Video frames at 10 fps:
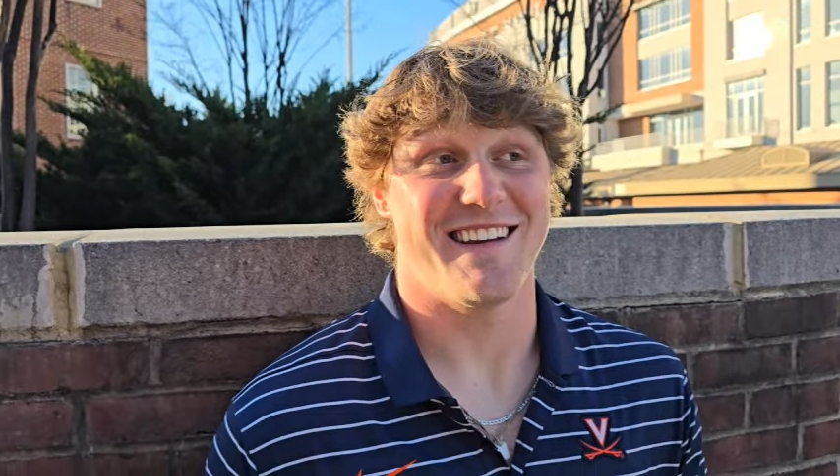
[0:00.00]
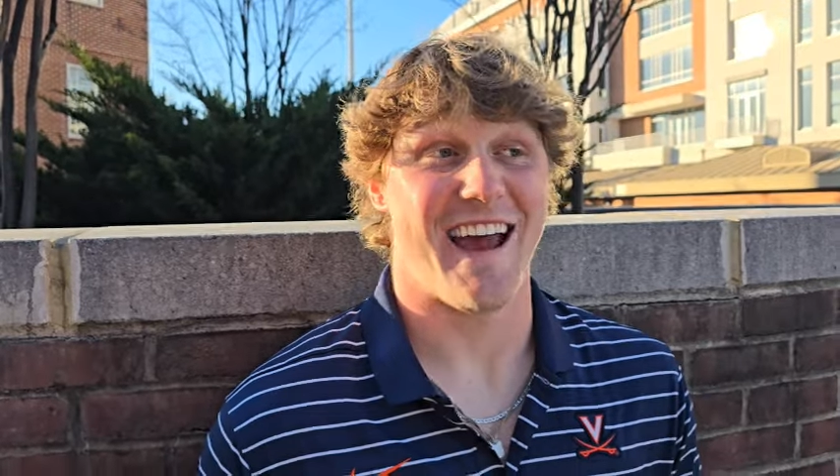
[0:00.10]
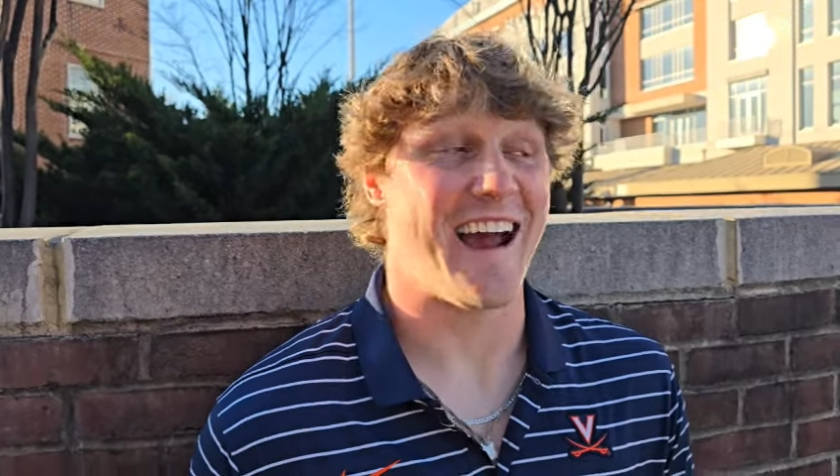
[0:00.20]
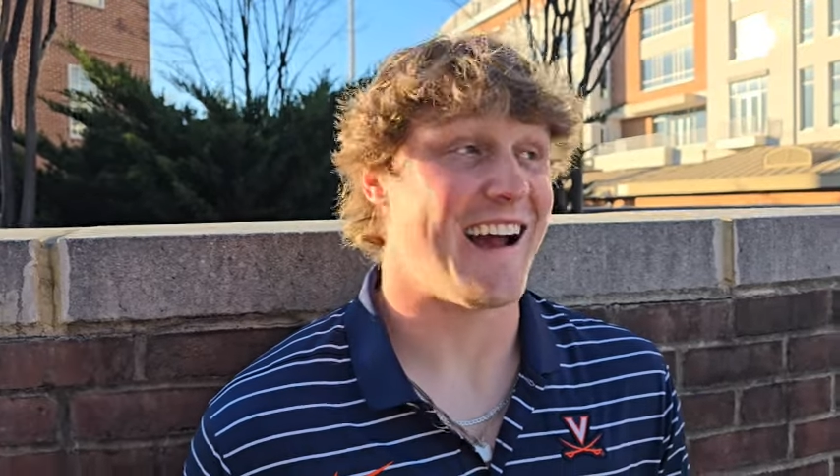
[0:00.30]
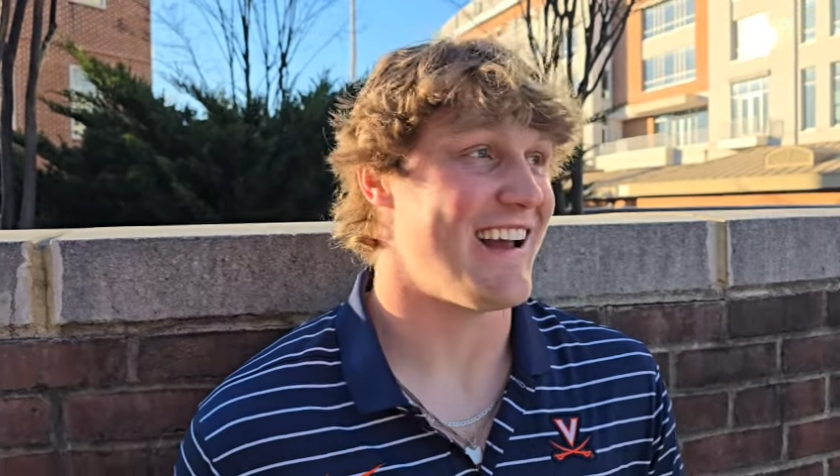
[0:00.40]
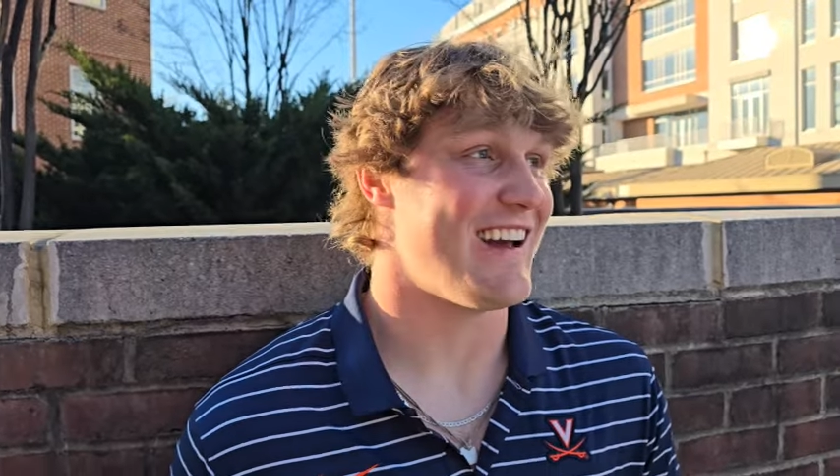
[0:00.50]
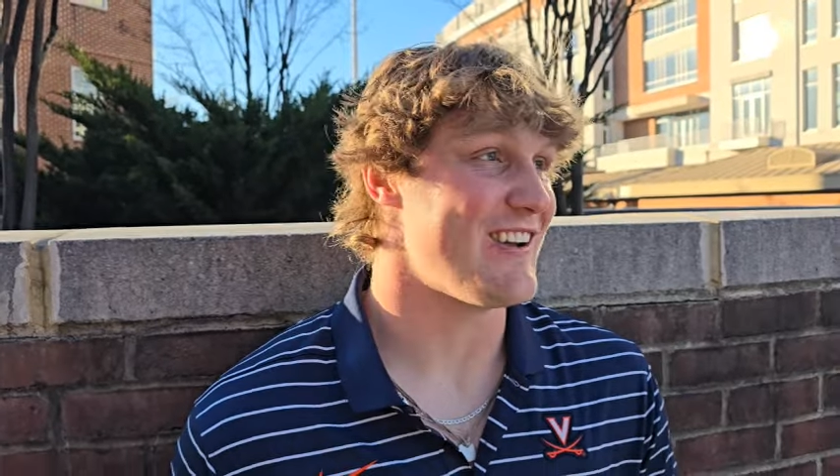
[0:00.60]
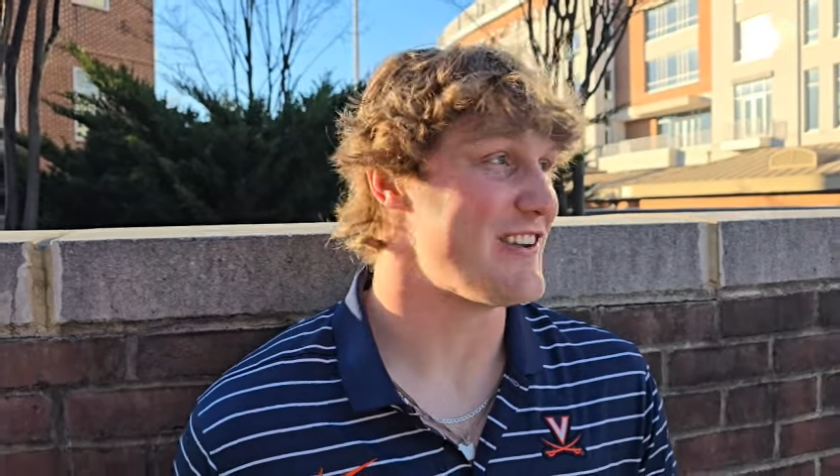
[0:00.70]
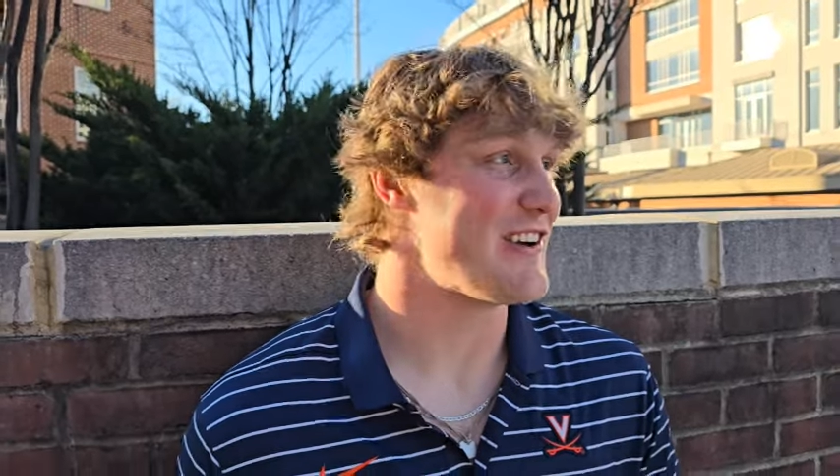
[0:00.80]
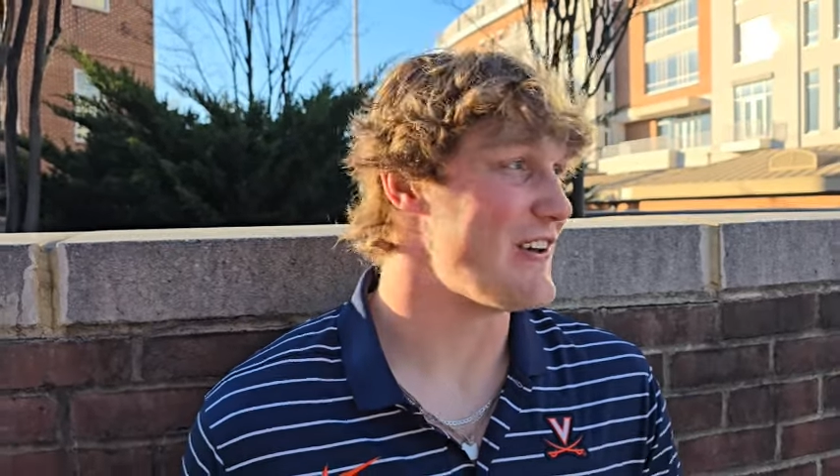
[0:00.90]
yeah, a
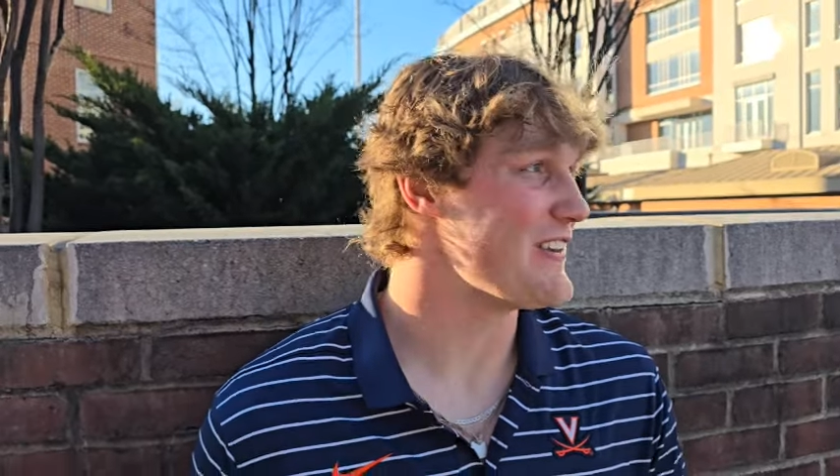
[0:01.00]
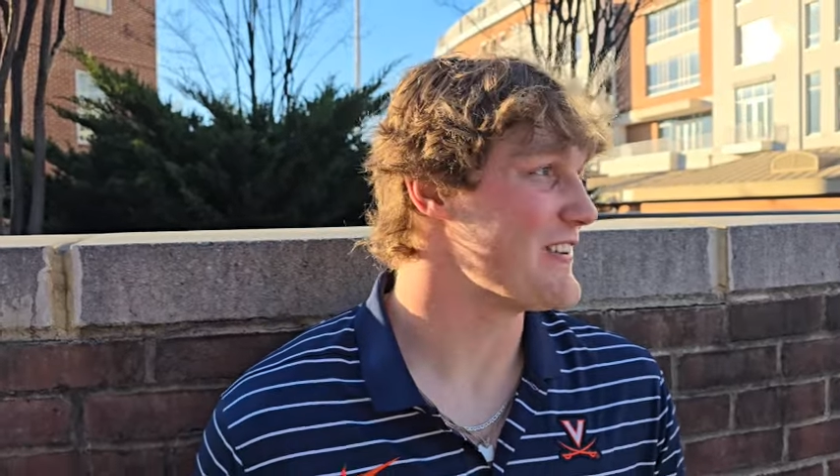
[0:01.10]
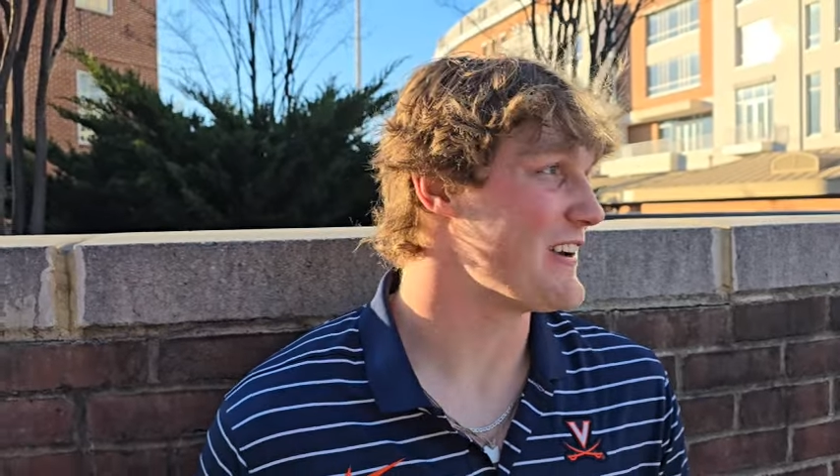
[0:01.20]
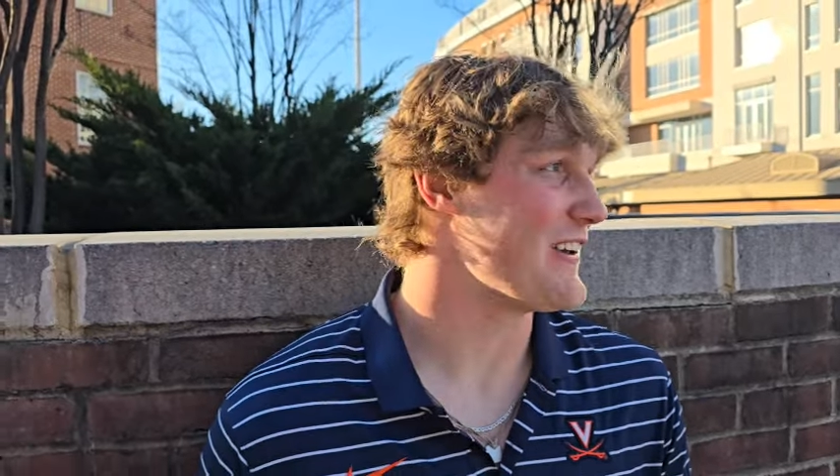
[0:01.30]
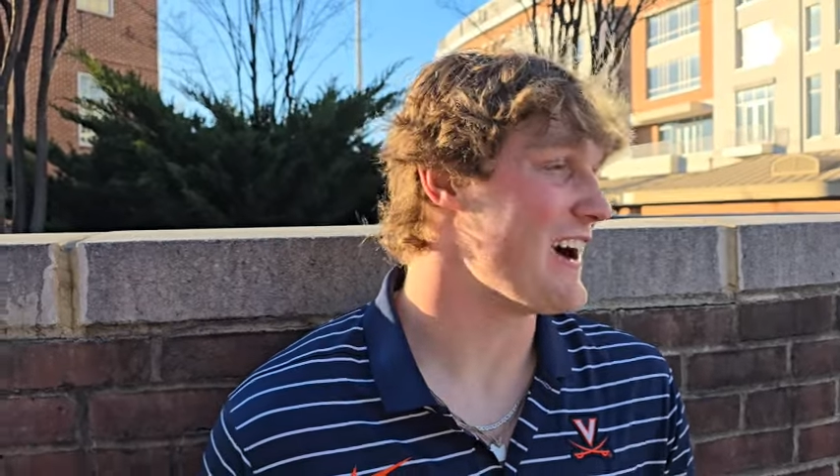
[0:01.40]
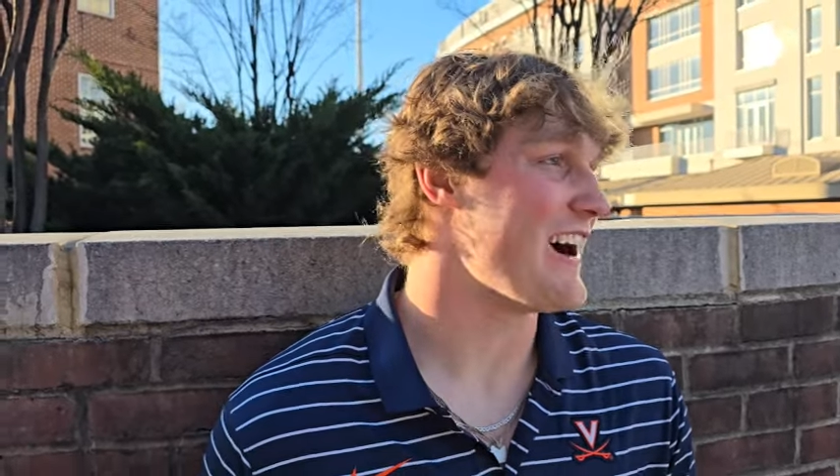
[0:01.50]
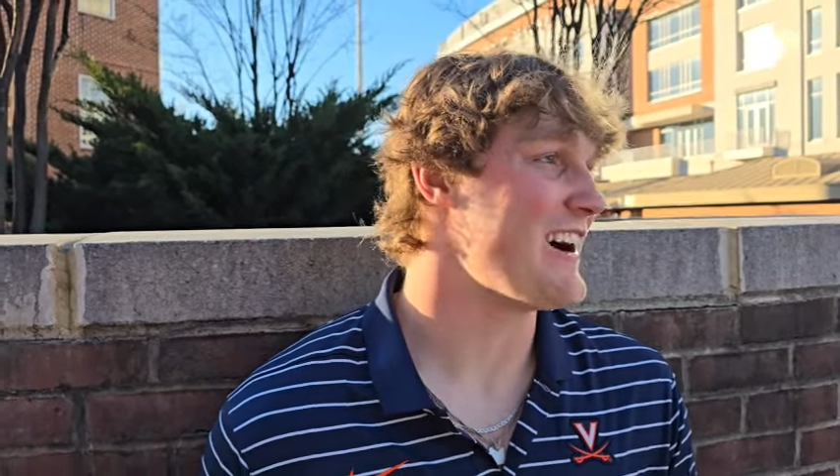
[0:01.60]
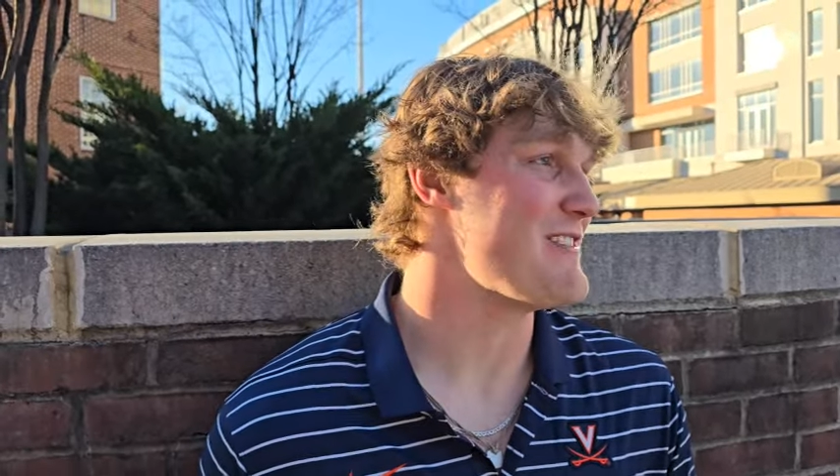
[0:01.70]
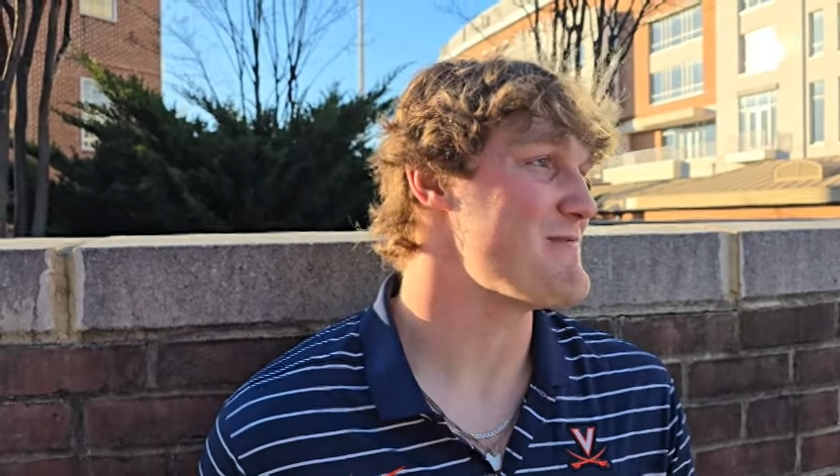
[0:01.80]
little little uh,